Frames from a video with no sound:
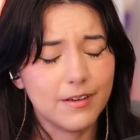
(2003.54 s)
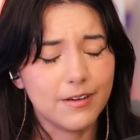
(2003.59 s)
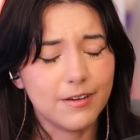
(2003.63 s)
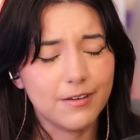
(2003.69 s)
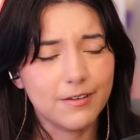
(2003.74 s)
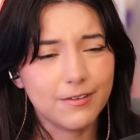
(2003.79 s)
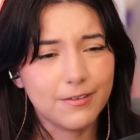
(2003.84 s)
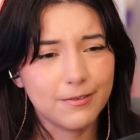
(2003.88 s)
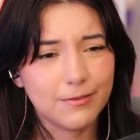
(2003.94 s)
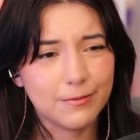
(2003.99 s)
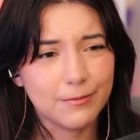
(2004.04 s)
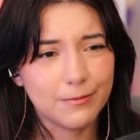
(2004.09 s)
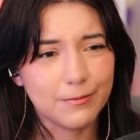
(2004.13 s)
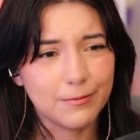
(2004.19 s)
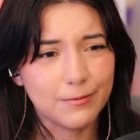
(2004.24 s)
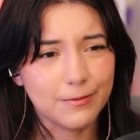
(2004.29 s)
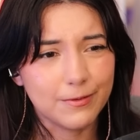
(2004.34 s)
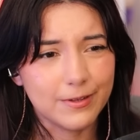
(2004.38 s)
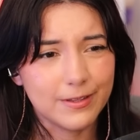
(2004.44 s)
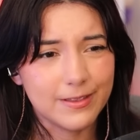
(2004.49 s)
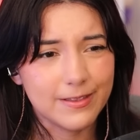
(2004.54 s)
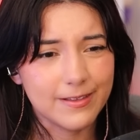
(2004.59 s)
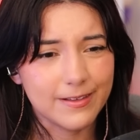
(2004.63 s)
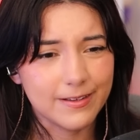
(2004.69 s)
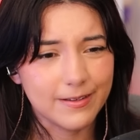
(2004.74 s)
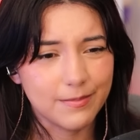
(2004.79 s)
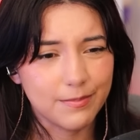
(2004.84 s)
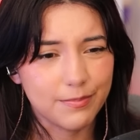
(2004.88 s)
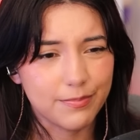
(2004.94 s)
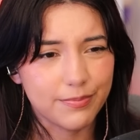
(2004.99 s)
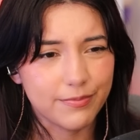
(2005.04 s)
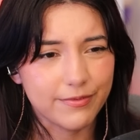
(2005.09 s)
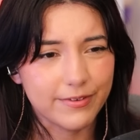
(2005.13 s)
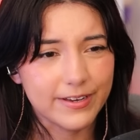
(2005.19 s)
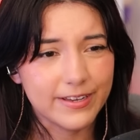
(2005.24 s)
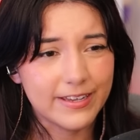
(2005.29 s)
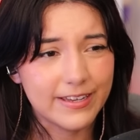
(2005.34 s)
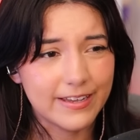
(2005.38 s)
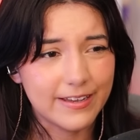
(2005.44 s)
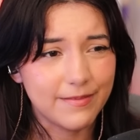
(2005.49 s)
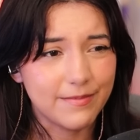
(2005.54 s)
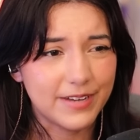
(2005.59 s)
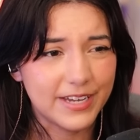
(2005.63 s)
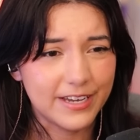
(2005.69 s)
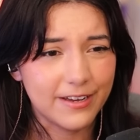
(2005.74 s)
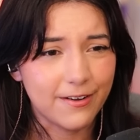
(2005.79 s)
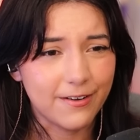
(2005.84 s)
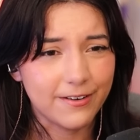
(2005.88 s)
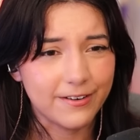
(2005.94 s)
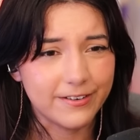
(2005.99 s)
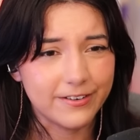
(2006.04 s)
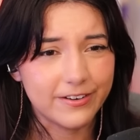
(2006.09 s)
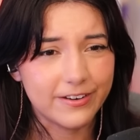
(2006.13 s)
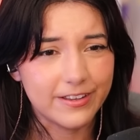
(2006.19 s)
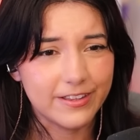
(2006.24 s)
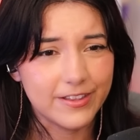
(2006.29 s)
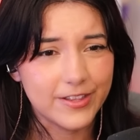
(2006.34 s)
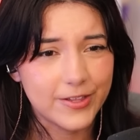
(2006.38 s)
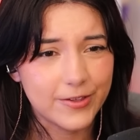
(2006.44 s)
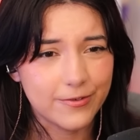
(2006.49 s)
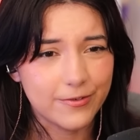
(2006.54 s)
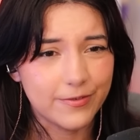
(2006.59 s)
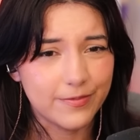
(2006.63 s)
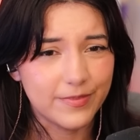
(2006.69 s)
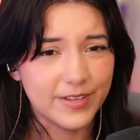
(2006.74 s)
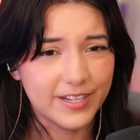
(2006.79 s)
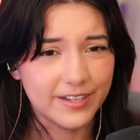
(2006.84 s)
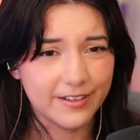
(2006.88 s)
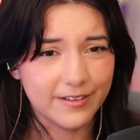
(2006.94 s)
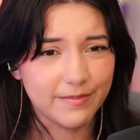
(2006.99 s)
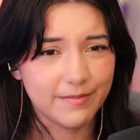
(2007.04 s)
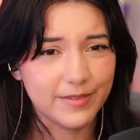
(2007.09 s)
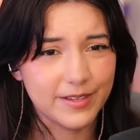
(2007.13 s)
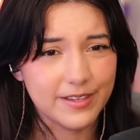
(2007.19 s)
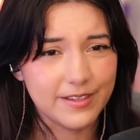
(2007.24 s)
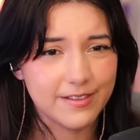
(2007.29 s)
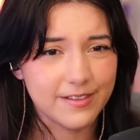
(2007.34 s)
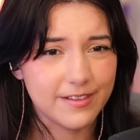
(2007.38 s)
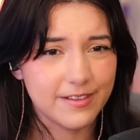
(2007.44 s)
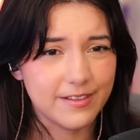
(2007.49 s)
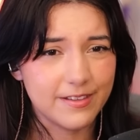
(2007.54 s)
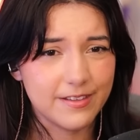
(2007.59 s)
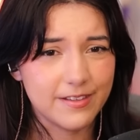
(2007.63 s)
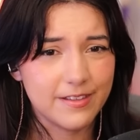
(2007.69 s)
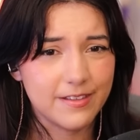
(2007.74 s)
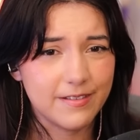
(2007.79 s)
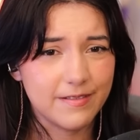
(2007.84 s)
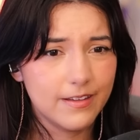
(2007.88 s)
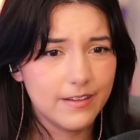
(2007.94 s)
Oh, it's like breaking my heart into a million pieces.